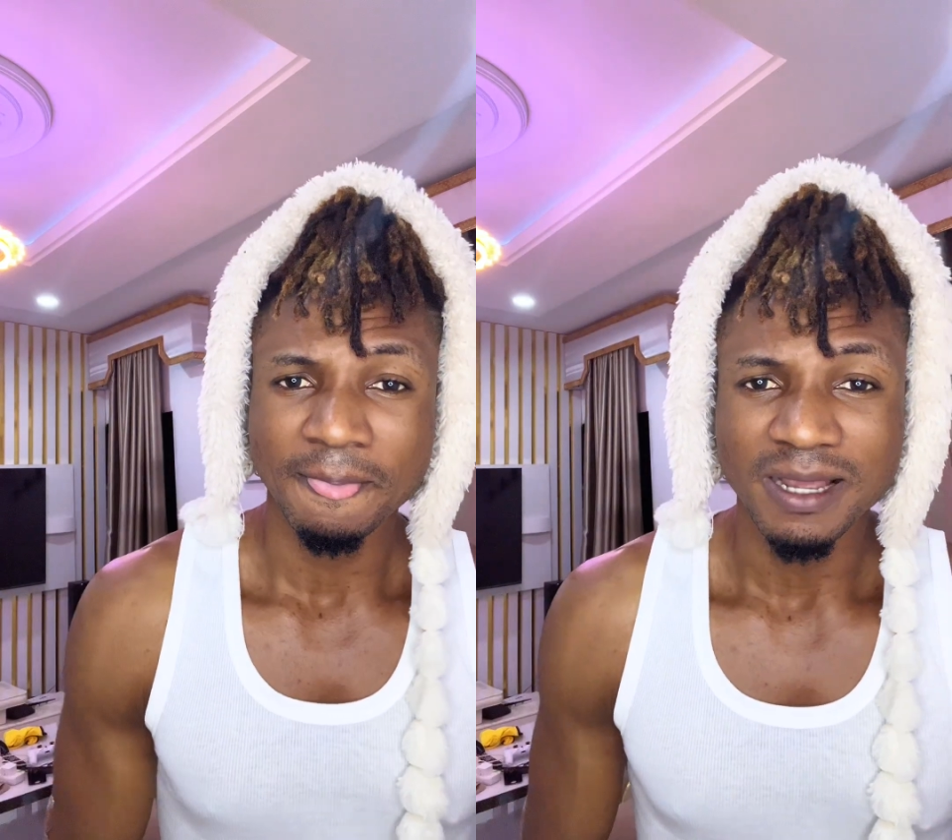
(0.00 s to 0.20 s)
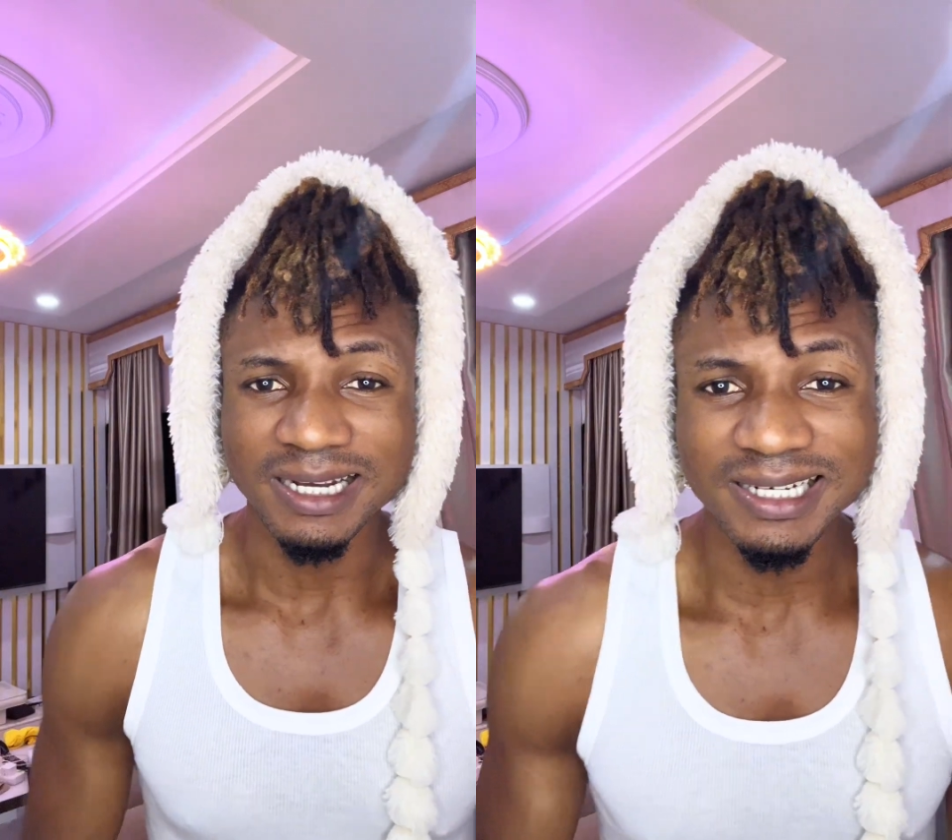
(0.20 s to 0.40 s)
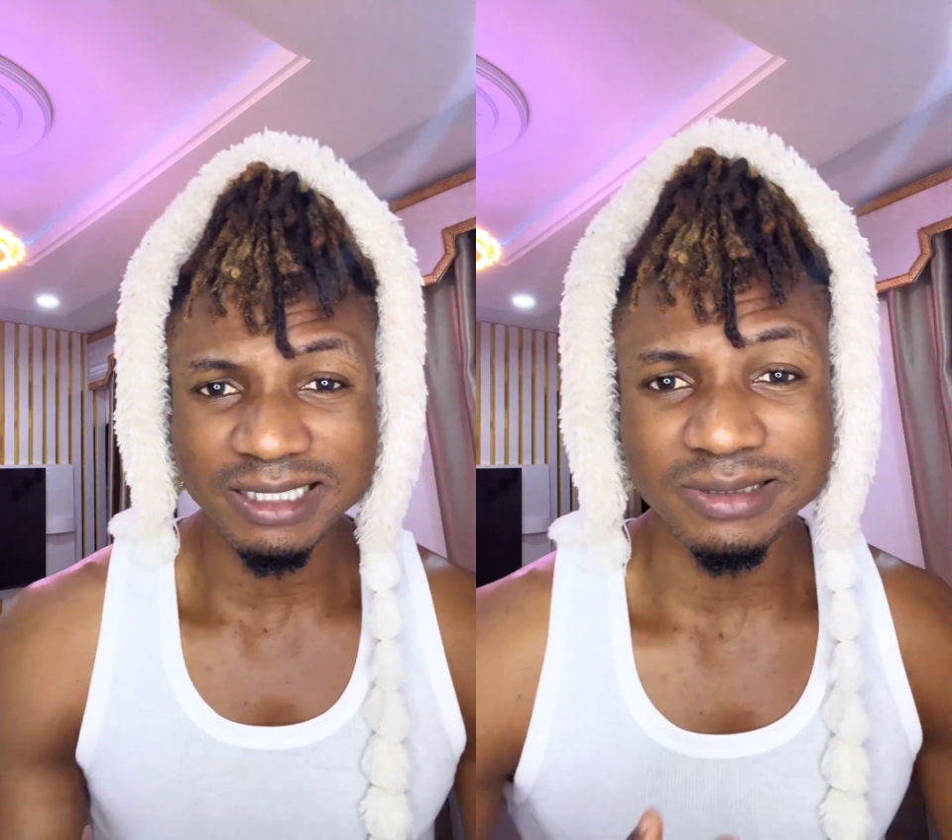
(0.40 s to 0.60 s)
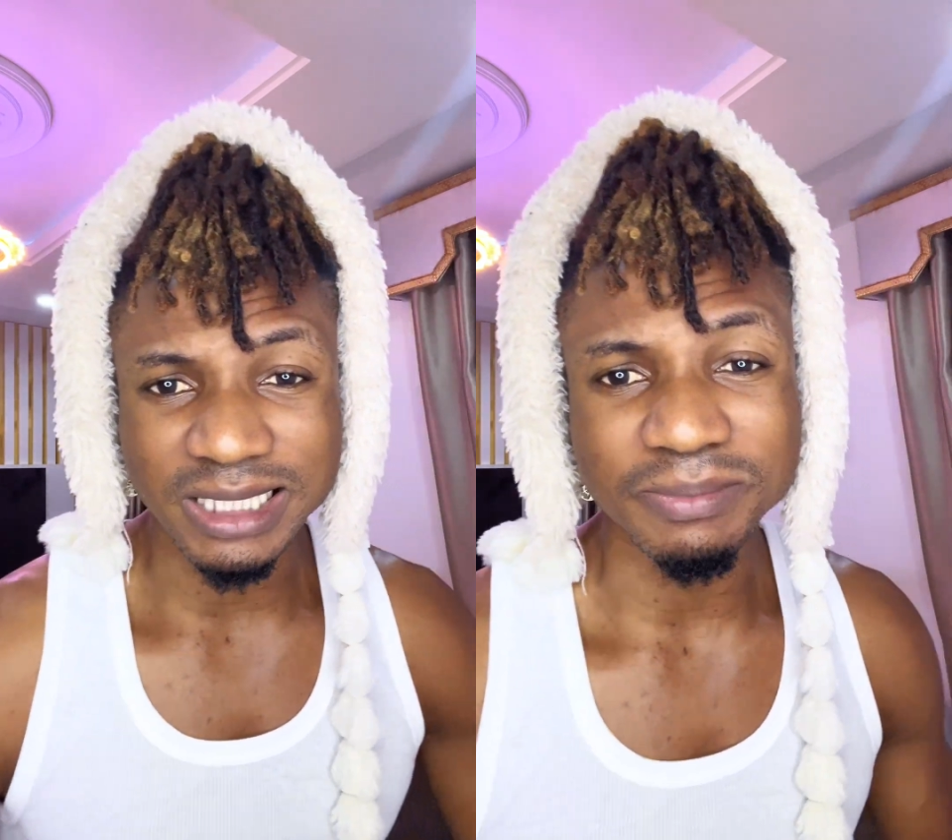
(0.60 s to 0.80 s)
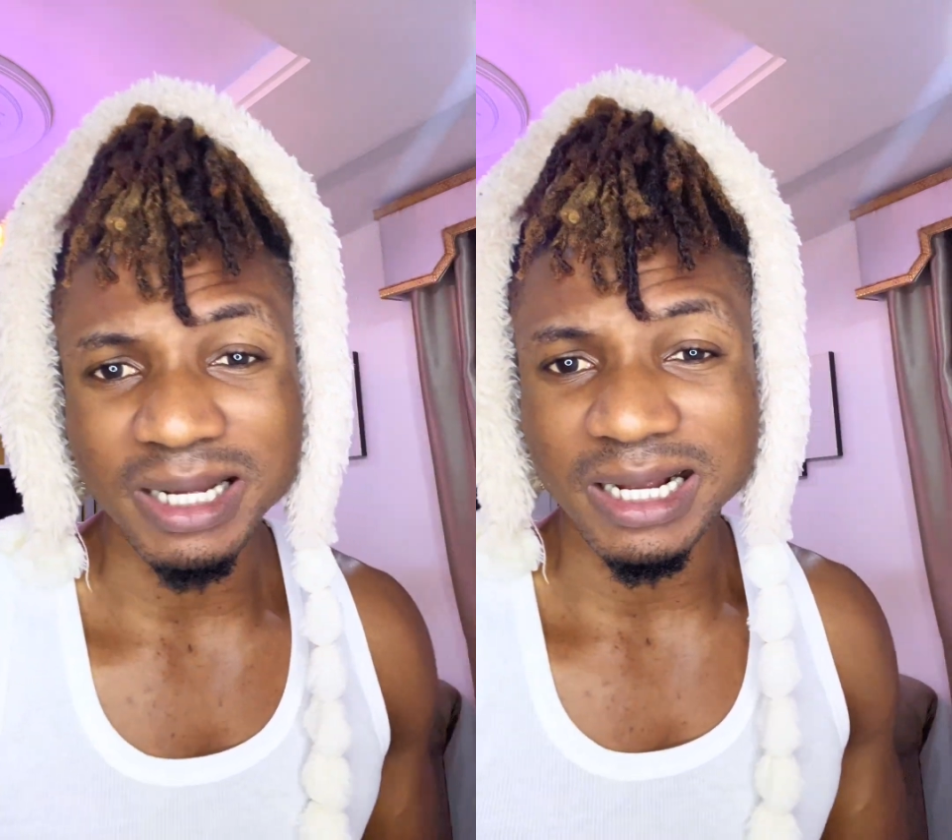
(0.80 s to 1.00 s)
I needed to
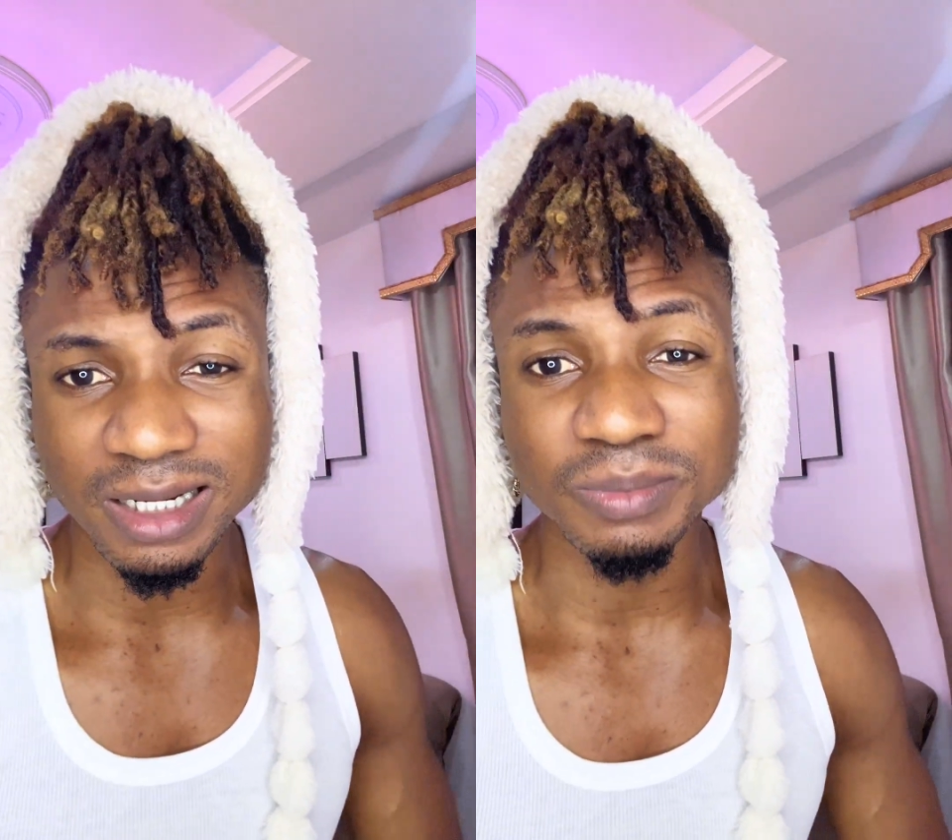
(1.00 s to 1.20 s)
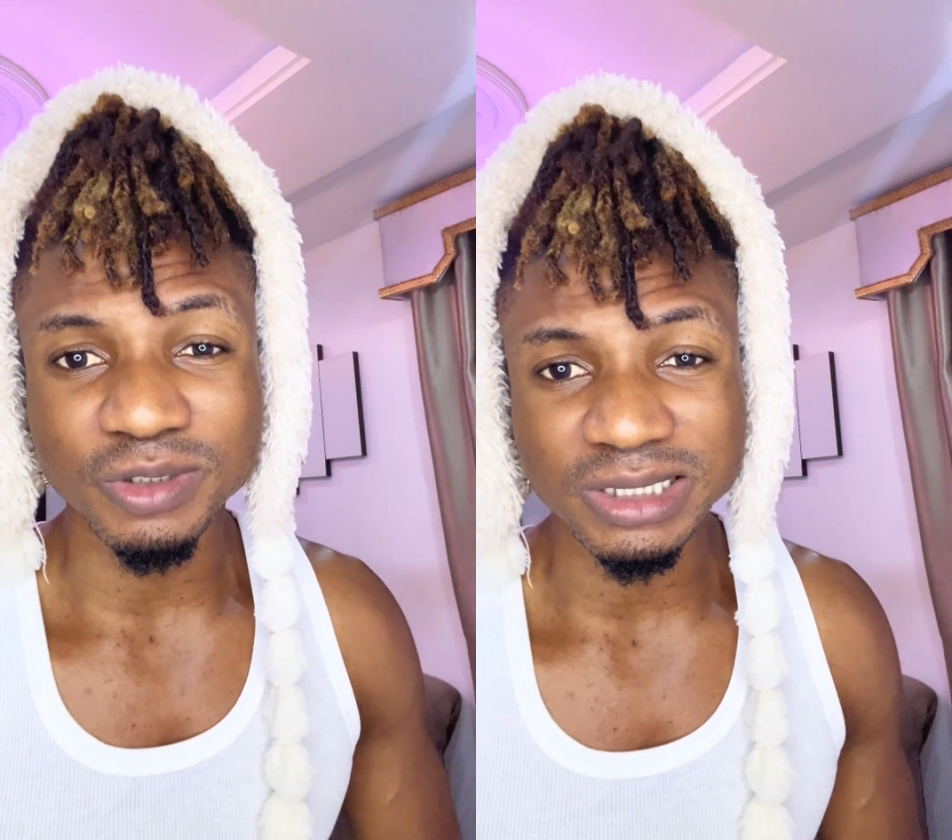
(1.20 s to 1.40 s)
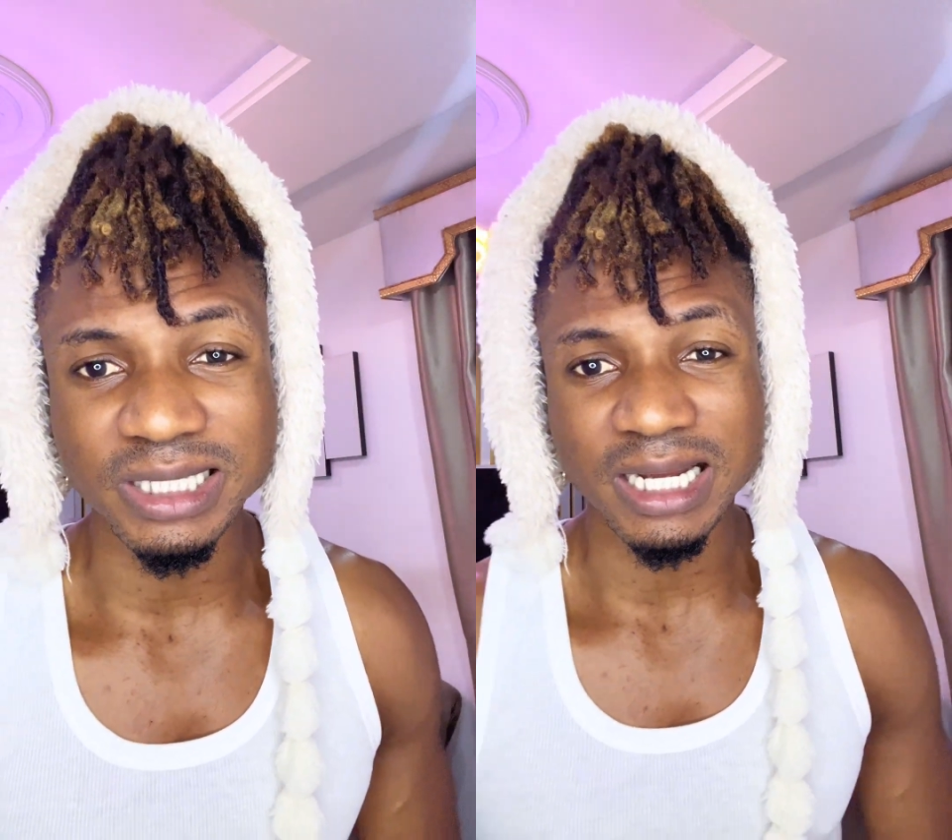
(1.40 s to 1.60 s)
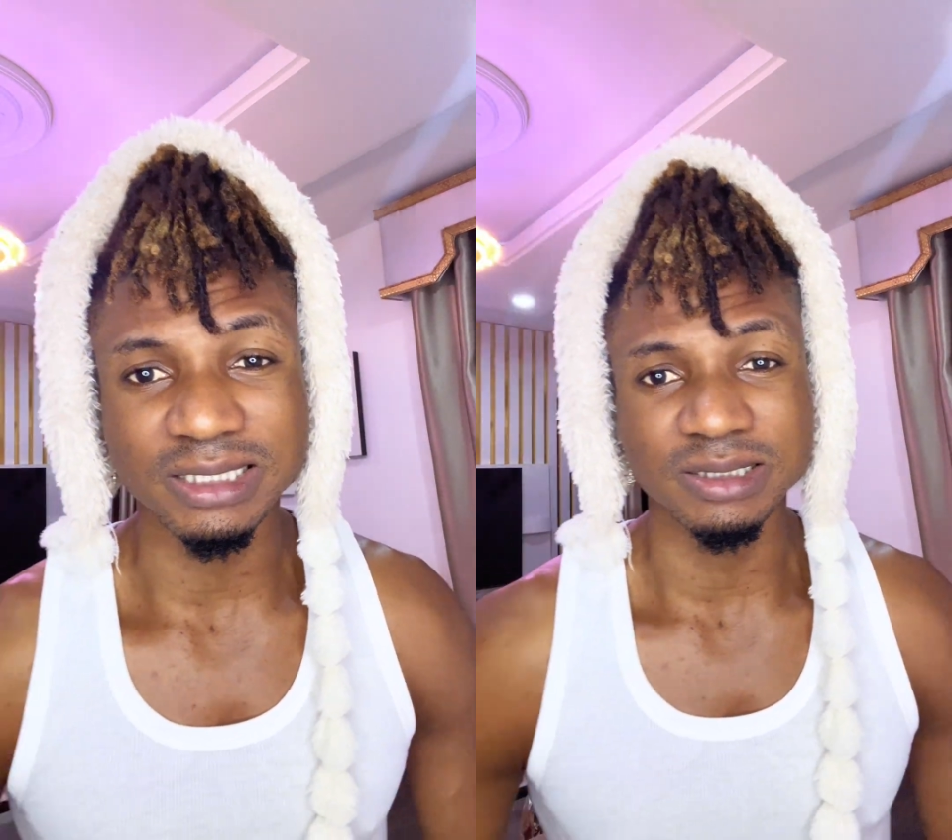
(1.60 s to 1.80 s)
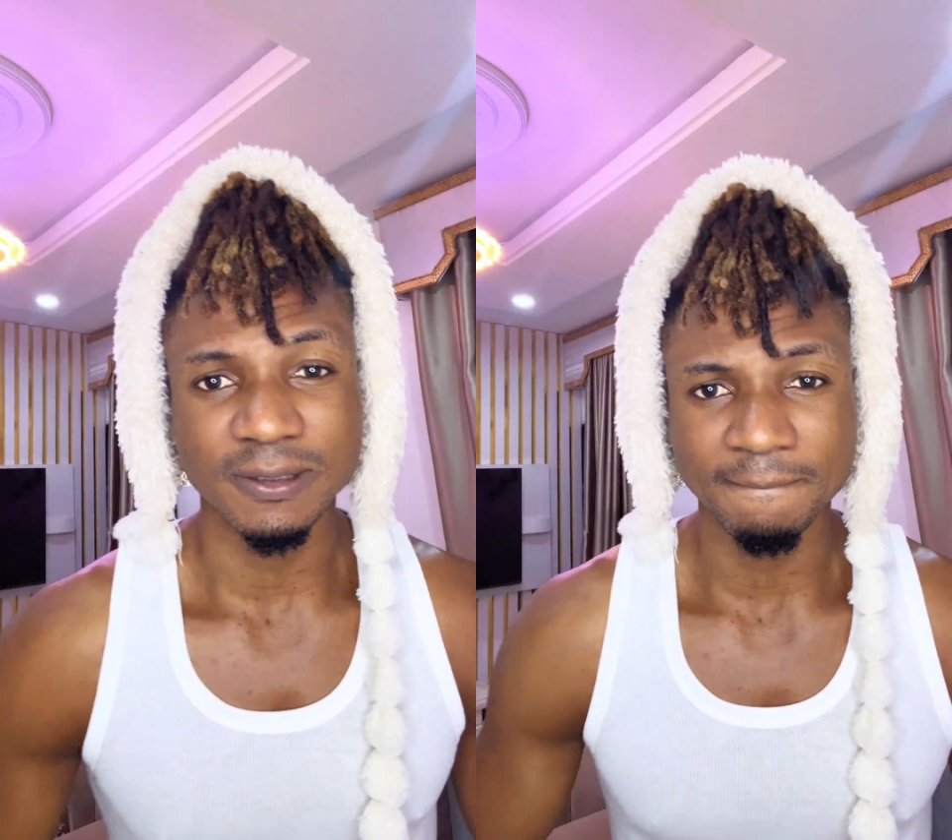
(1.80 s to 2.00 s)
get my account
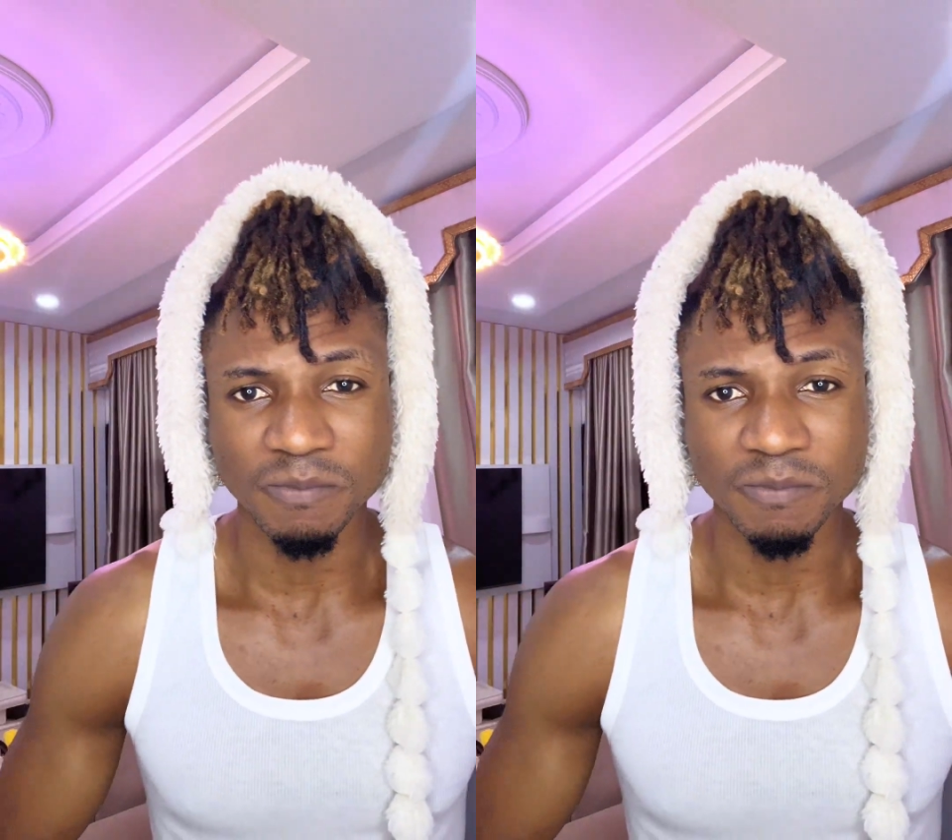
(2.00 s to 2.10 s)
monetized.